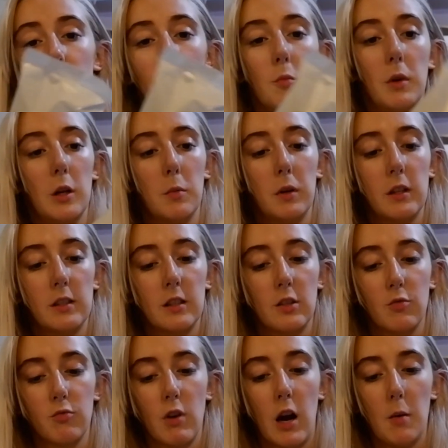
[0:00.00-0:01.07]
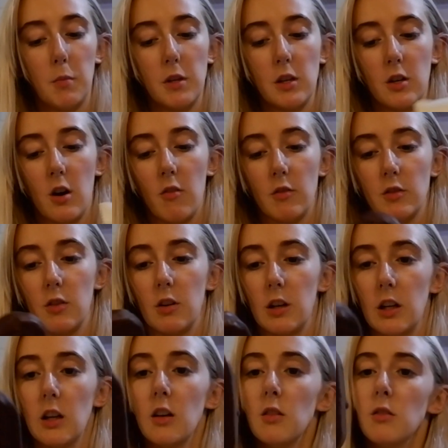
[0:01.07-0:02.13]
normally when it's just plastic, you can't
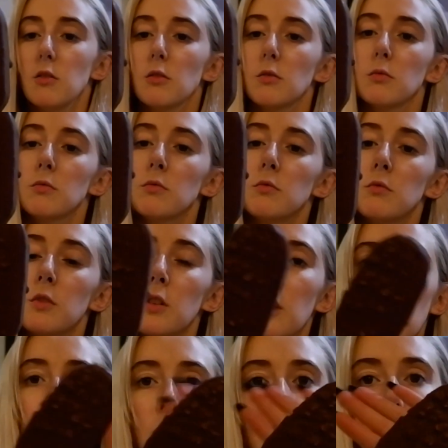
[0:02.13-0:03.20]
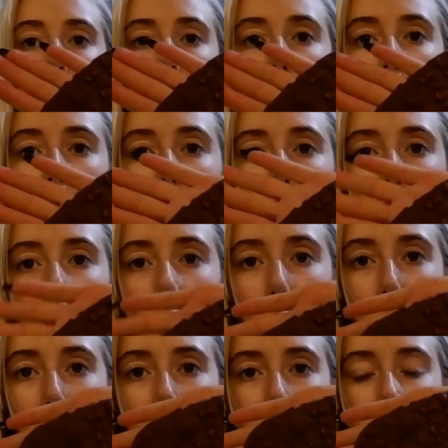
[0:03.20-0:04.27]
recycle it. Oh, it's not a
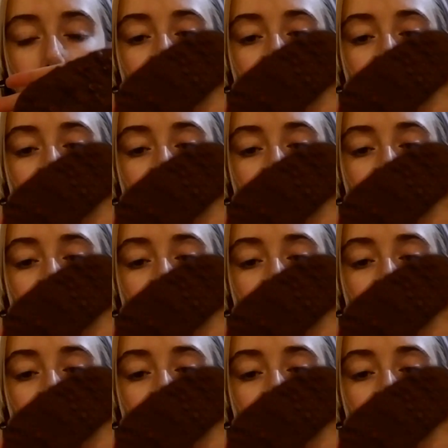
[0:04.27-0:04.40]
bad